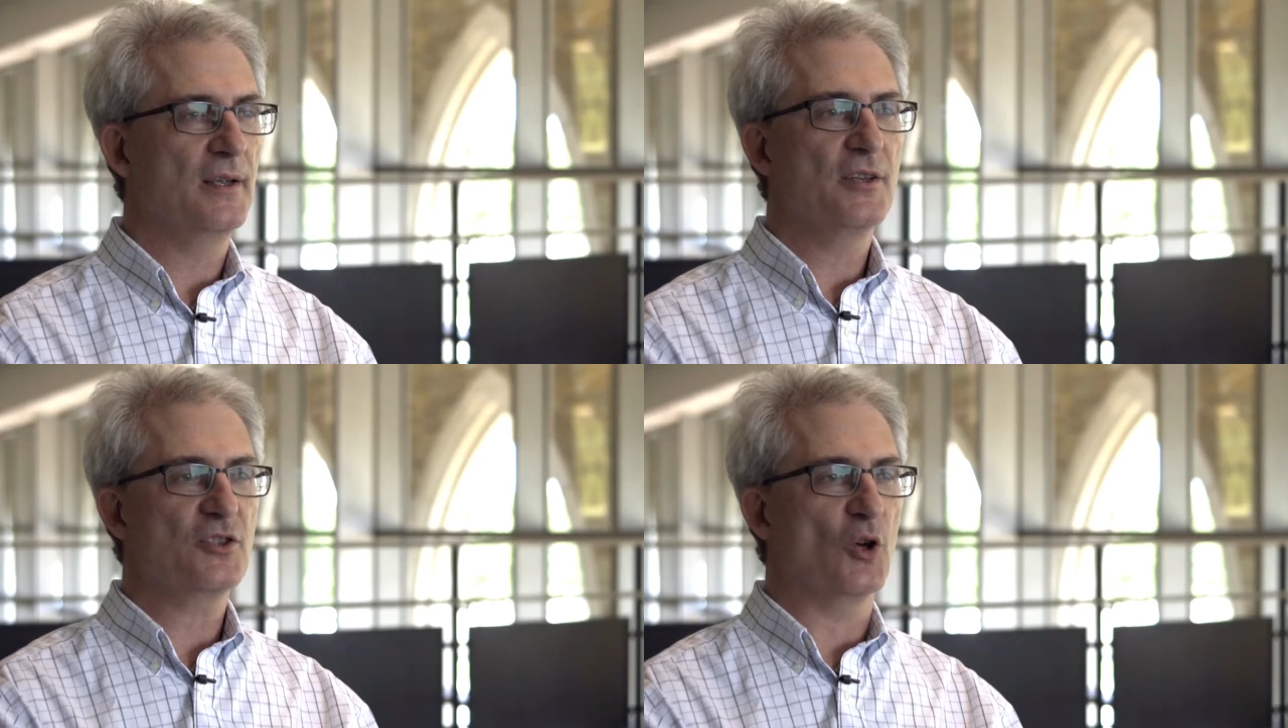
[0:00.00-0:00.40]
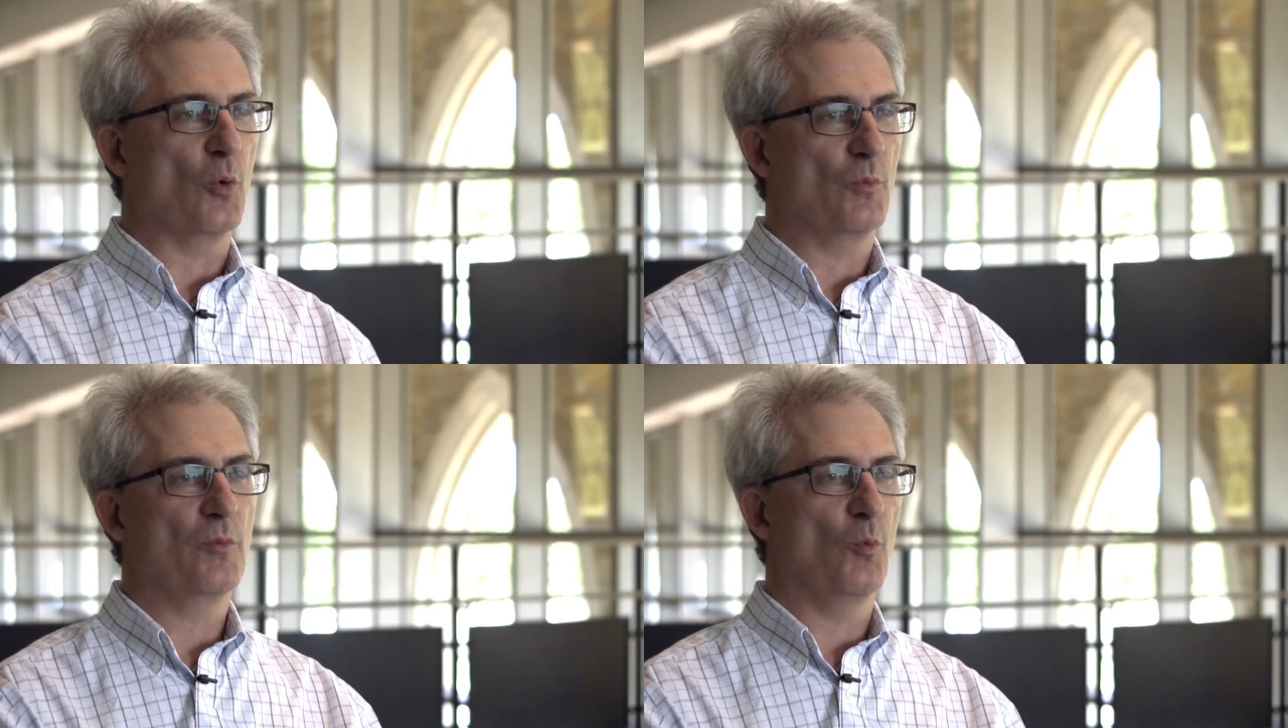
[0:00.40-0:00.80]
So,
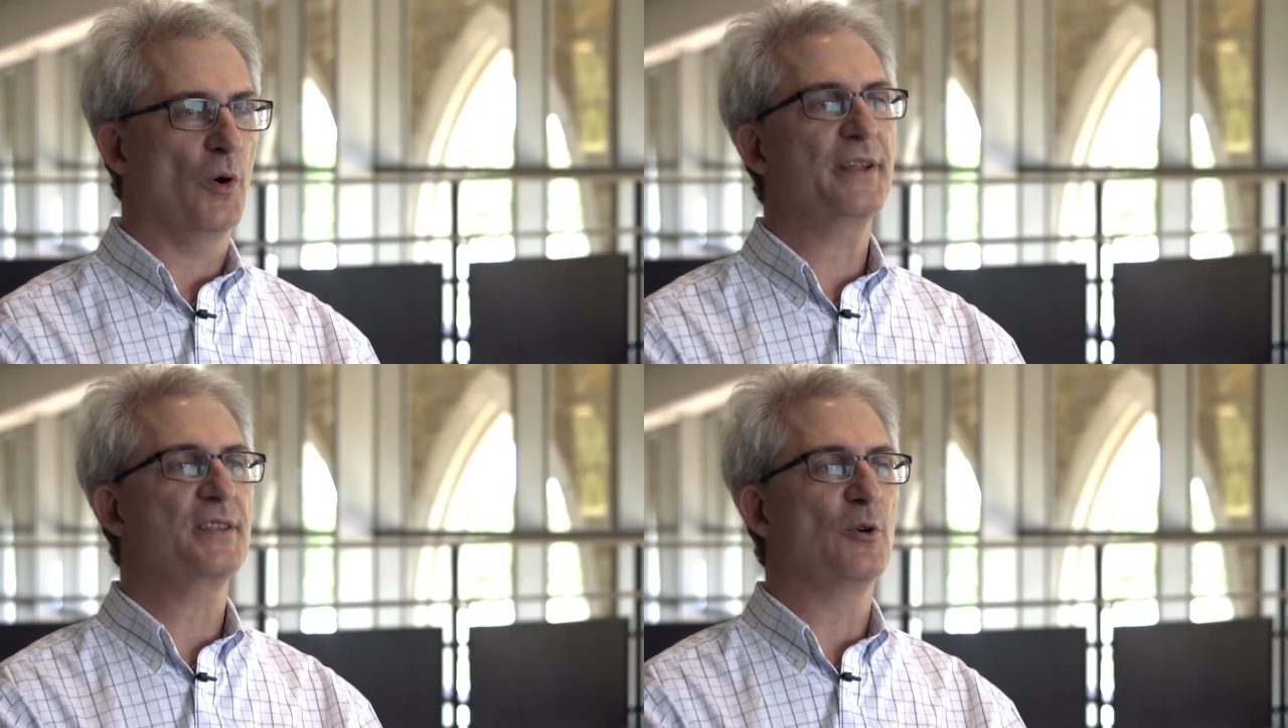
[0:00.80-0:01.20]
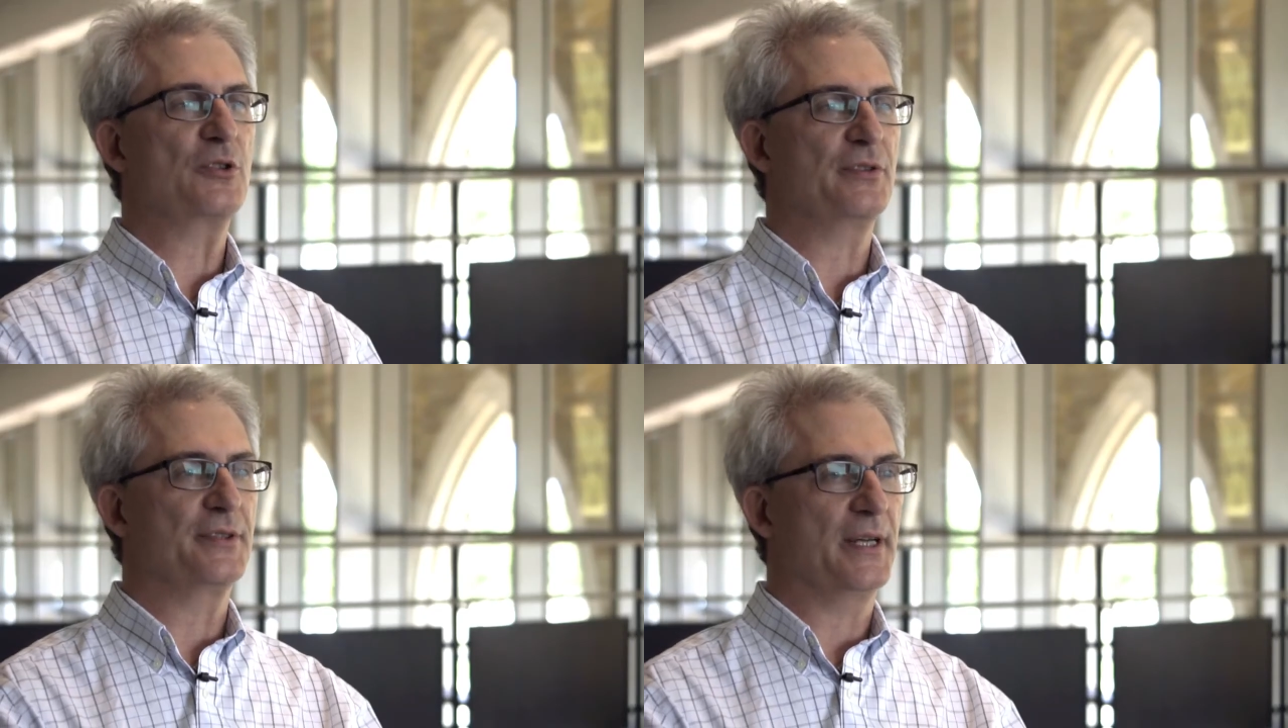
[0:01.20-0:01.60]
what is
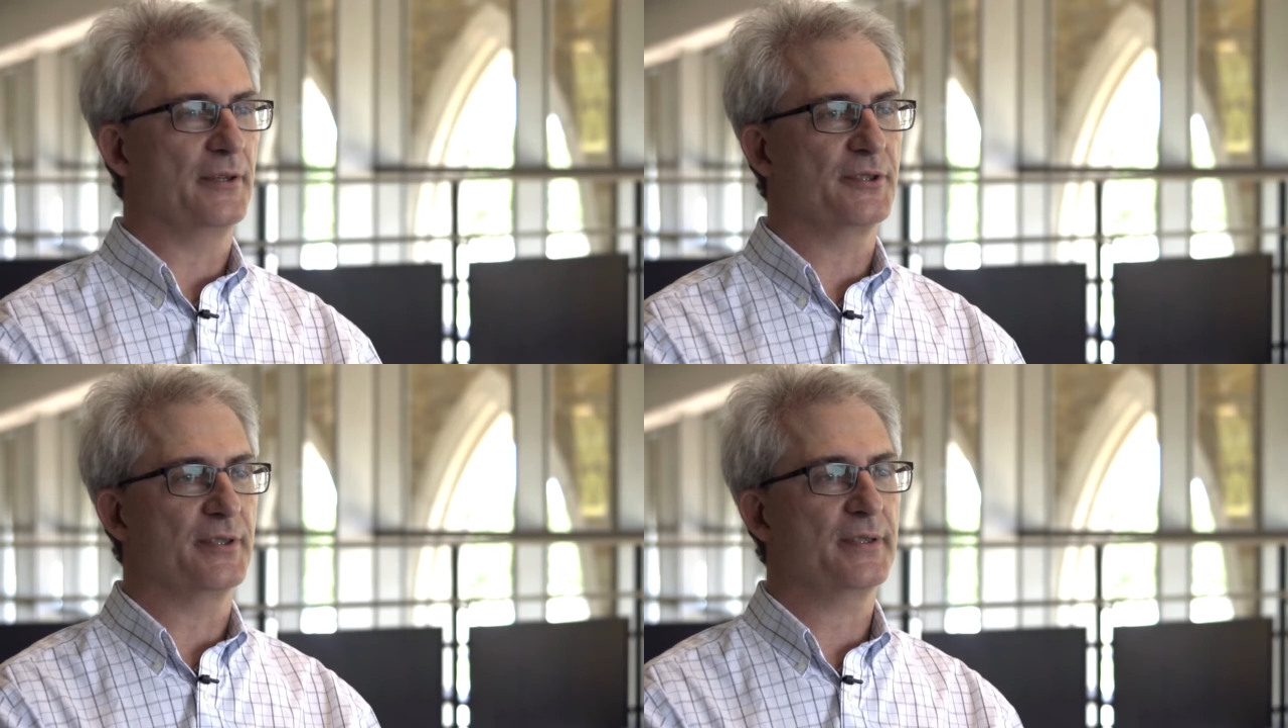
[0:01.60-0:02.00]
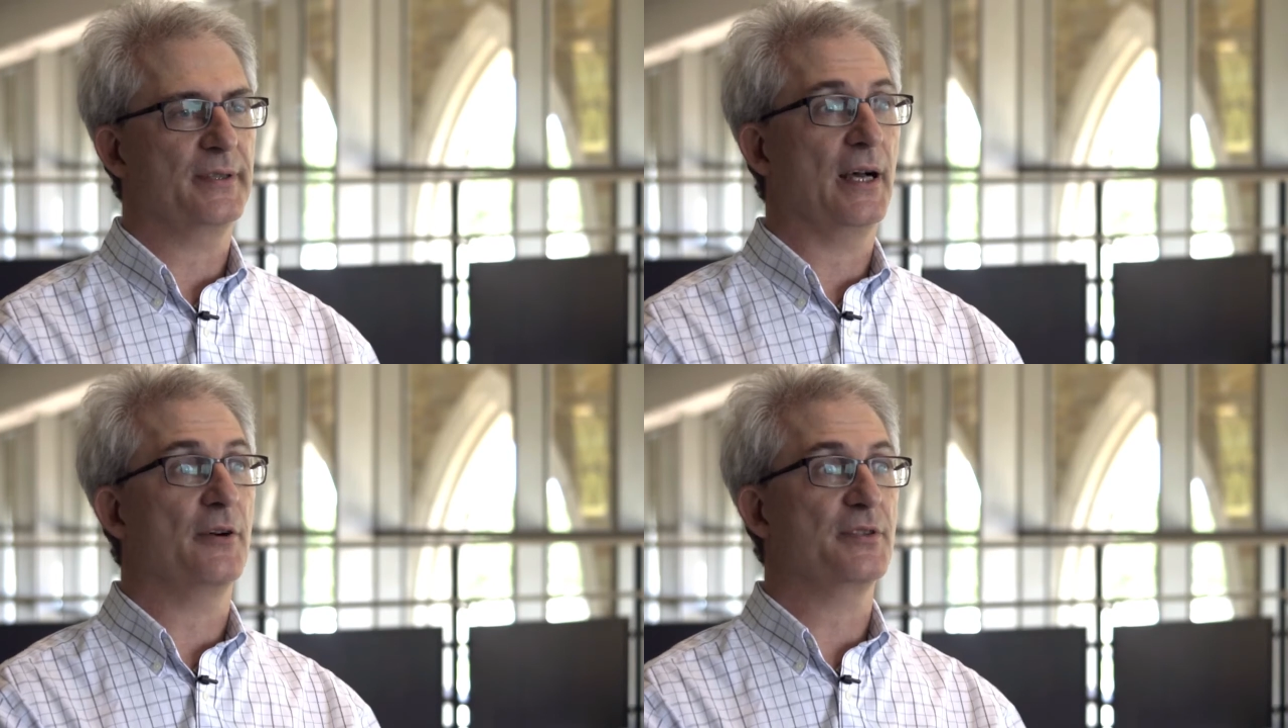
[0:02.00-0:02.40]
emotional intelligence and
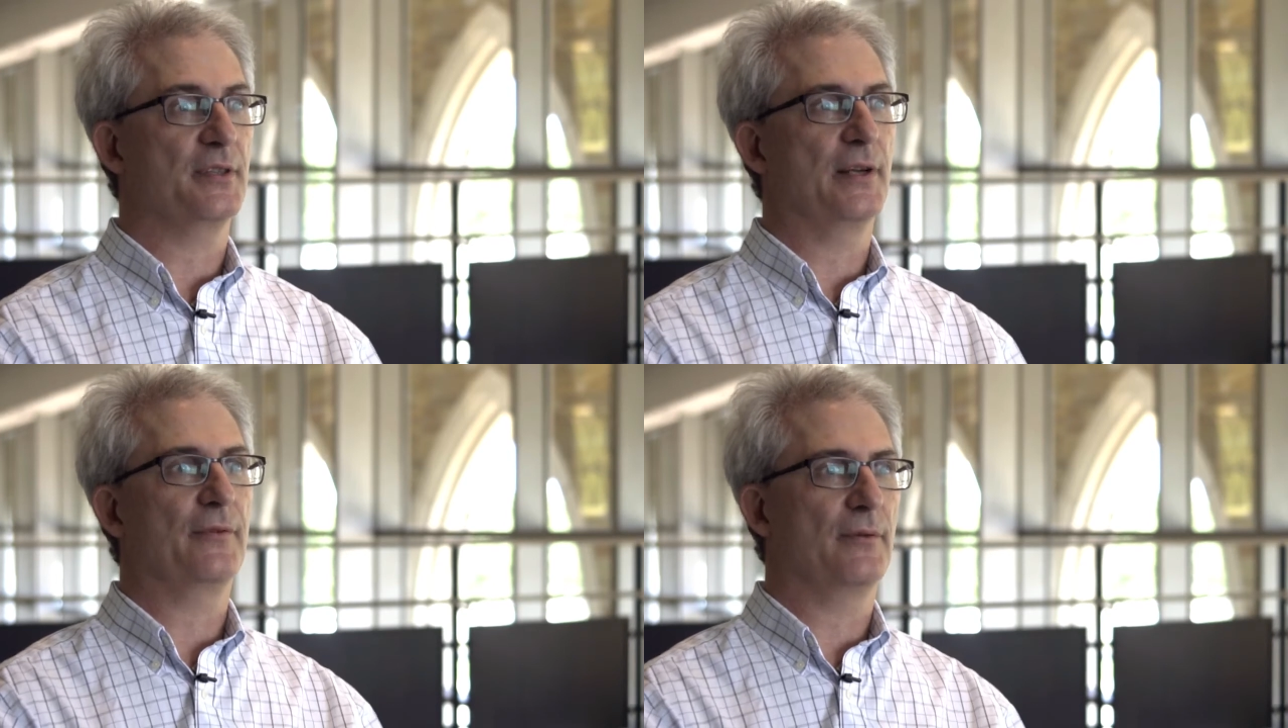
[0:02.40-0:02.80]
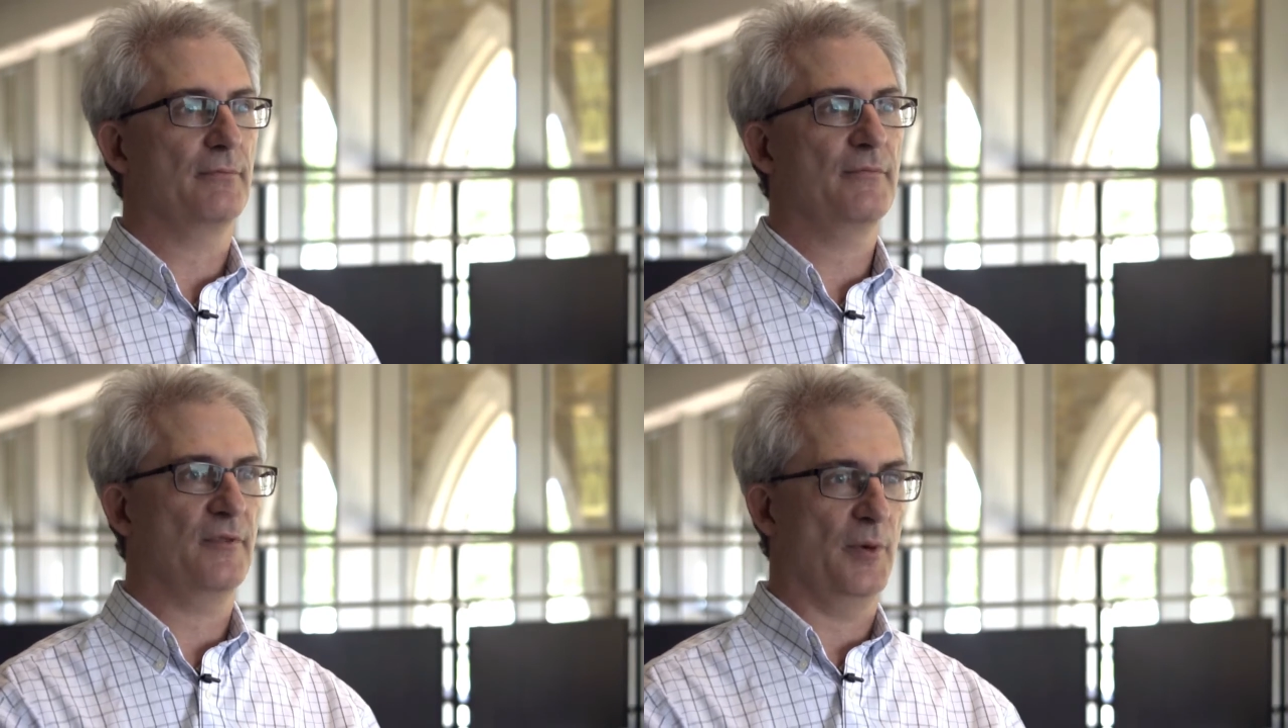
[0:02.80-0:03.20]
how is it different
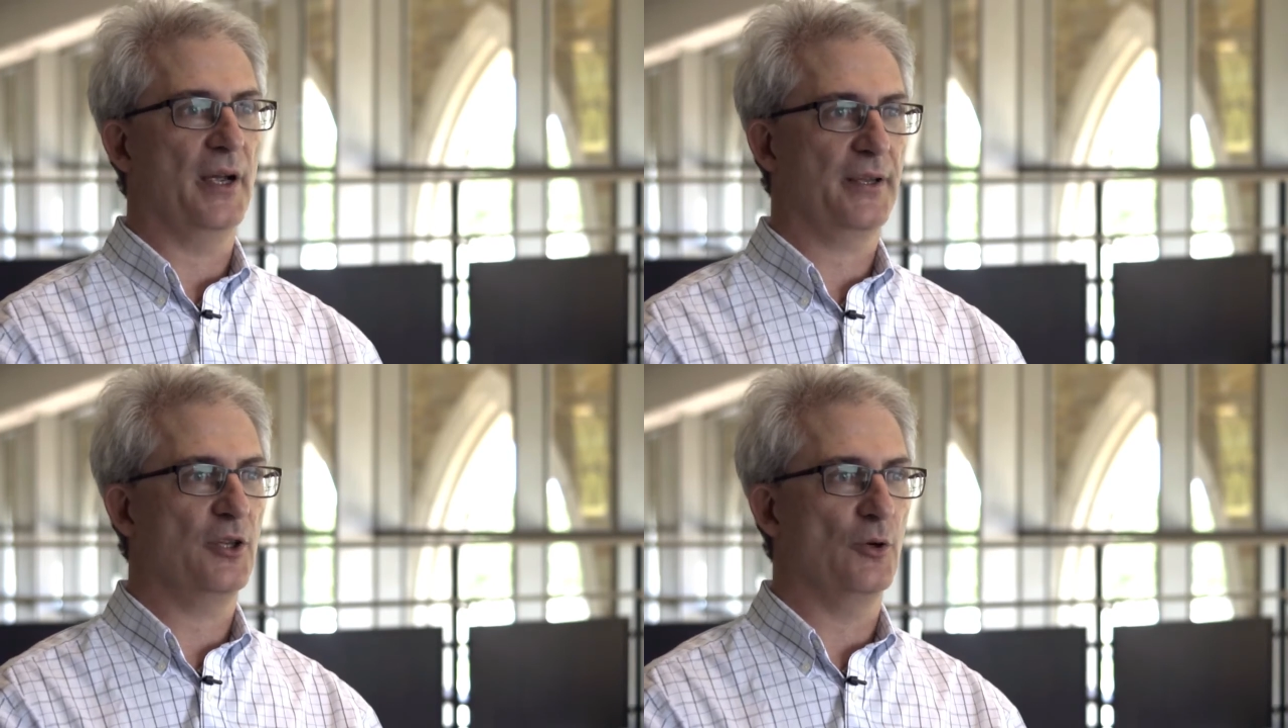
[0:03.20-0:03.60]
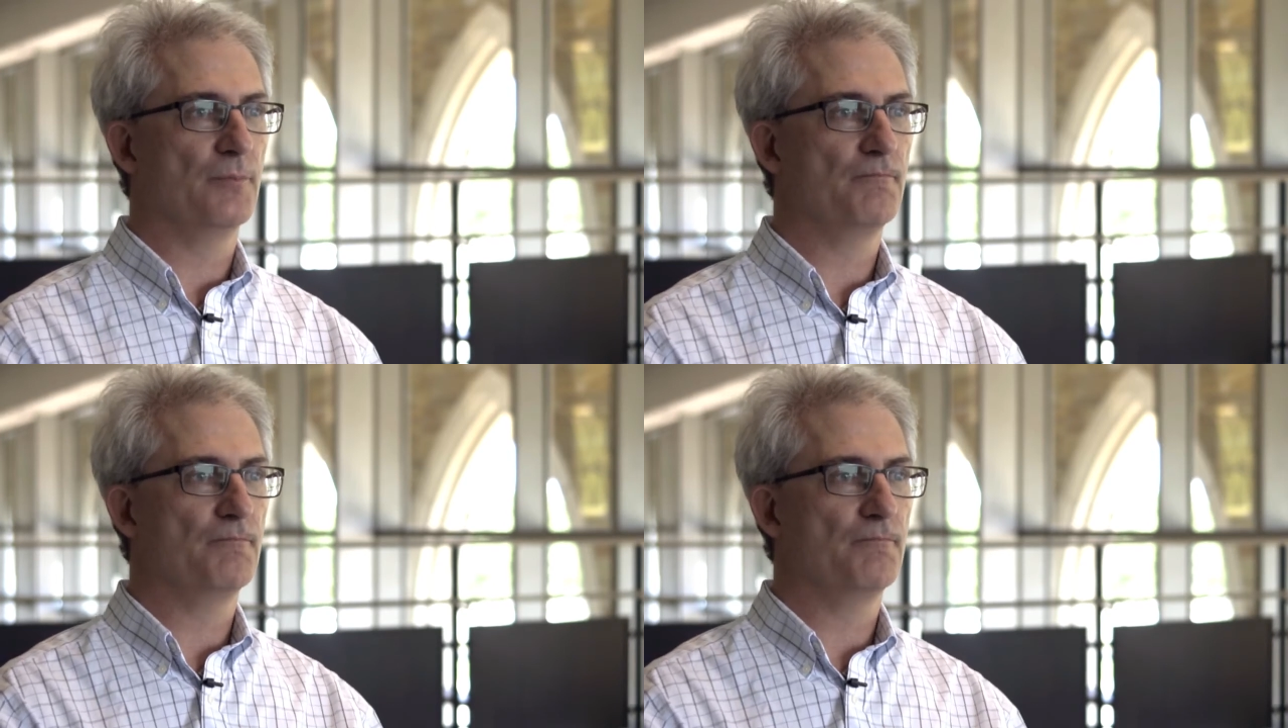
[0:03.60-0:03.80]
from IQ?